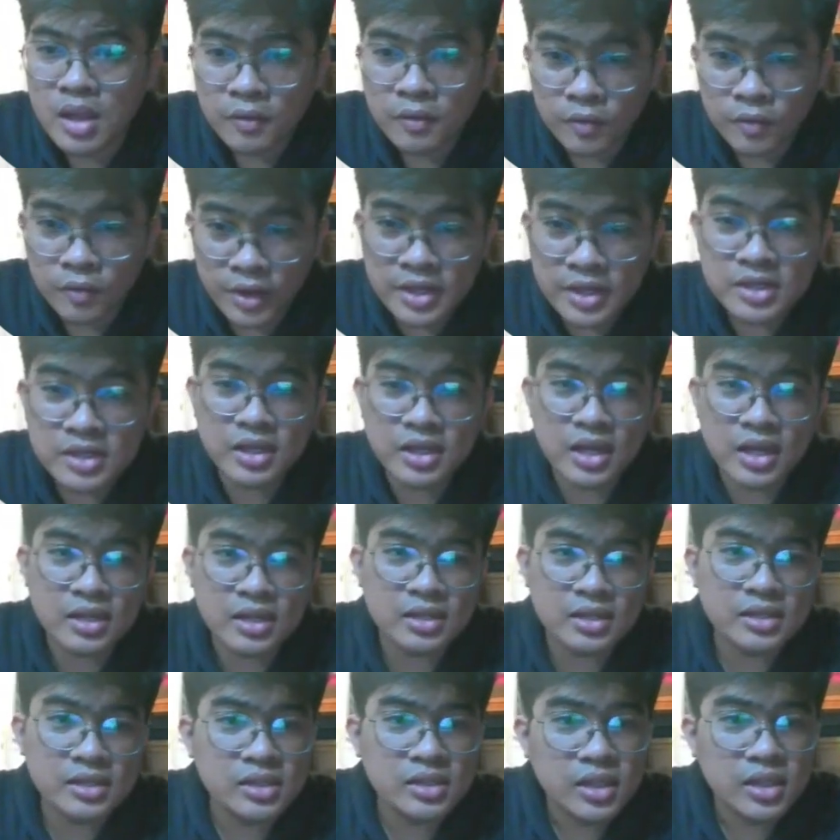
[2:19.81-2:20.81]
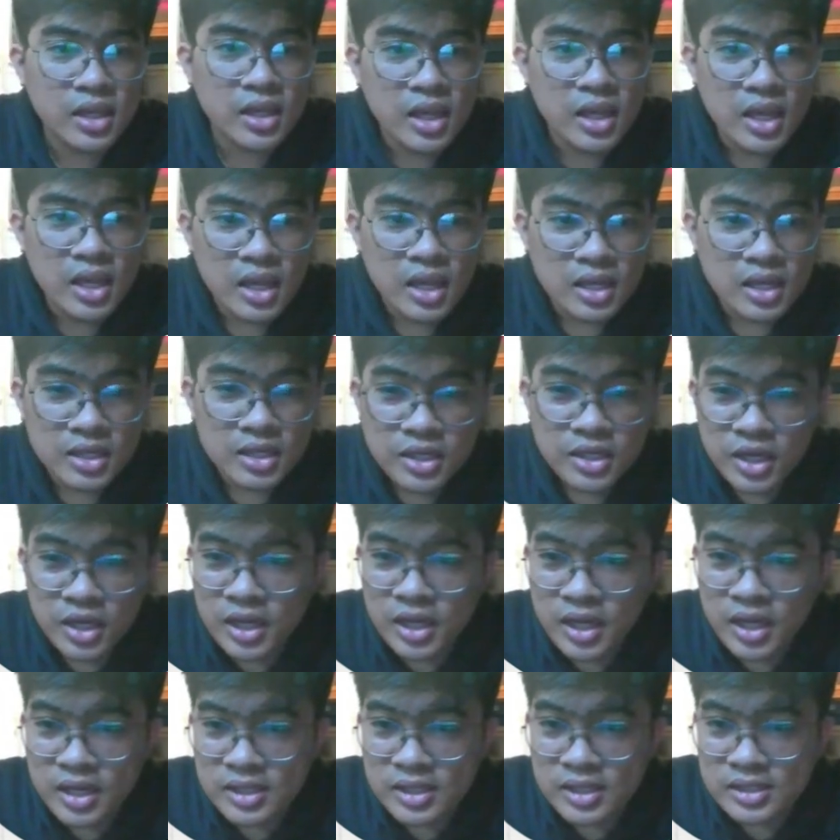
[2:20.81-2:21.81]
For instance,
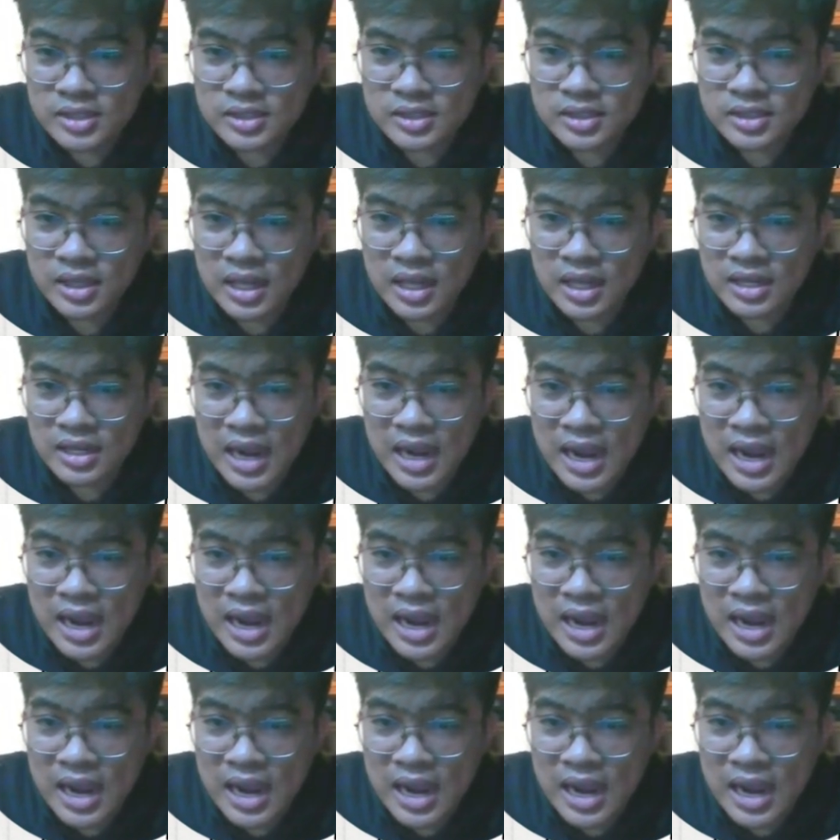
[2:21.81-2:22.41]
GIS can